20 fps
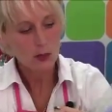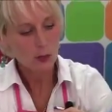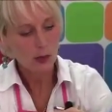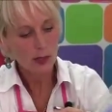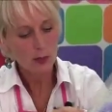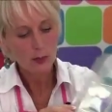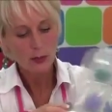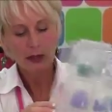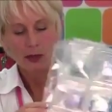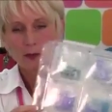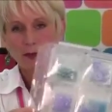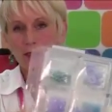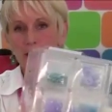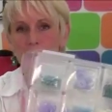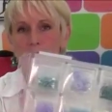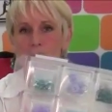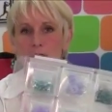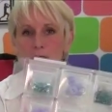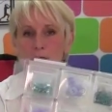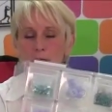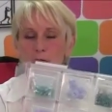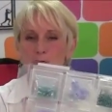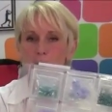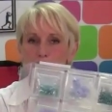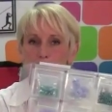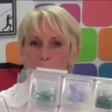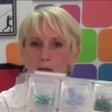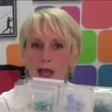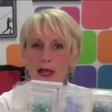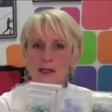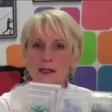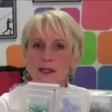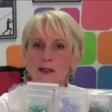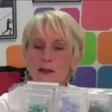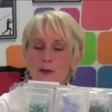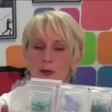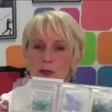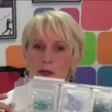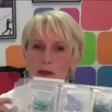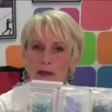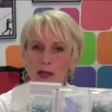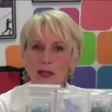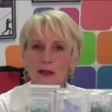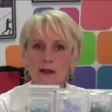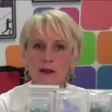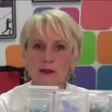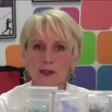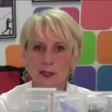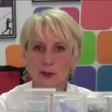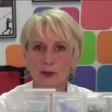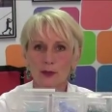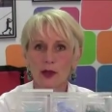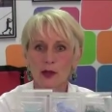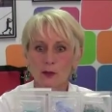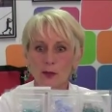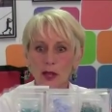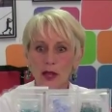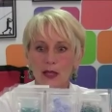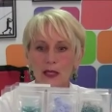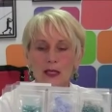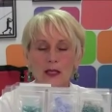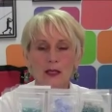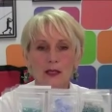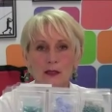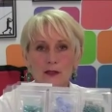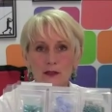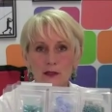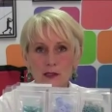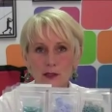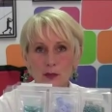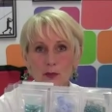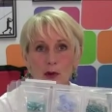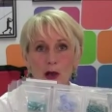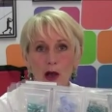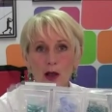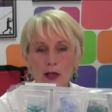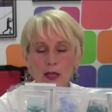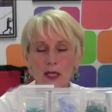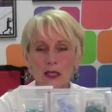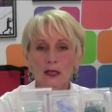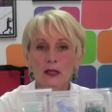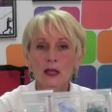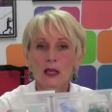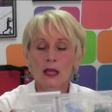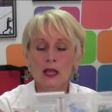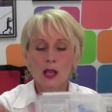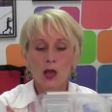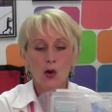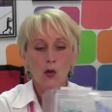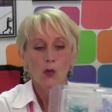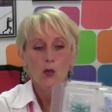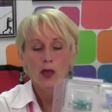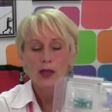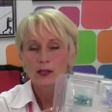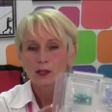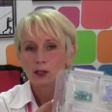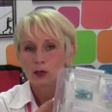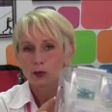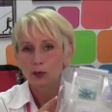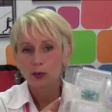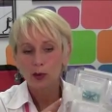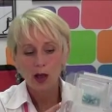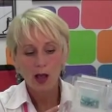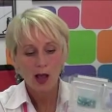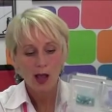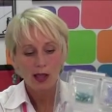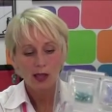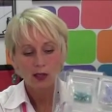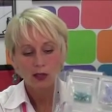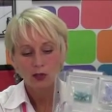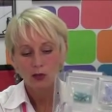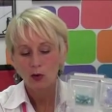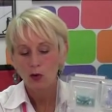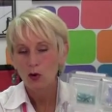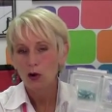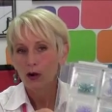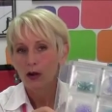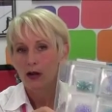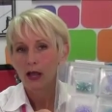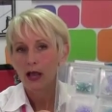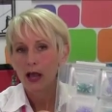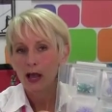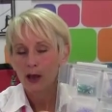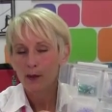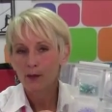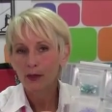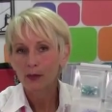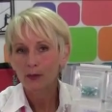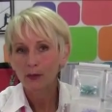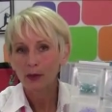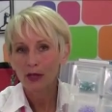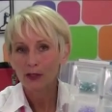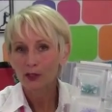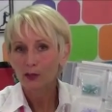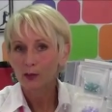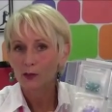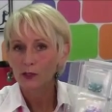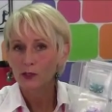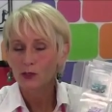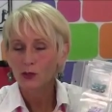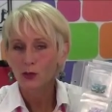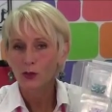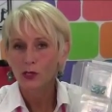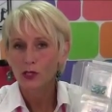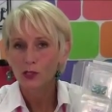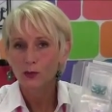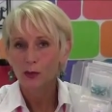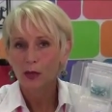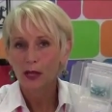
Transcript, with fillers: you want to put them in little Ziploc bags and then put that little Ziploc baggie into the pocket. When you buy your um, embellishment storage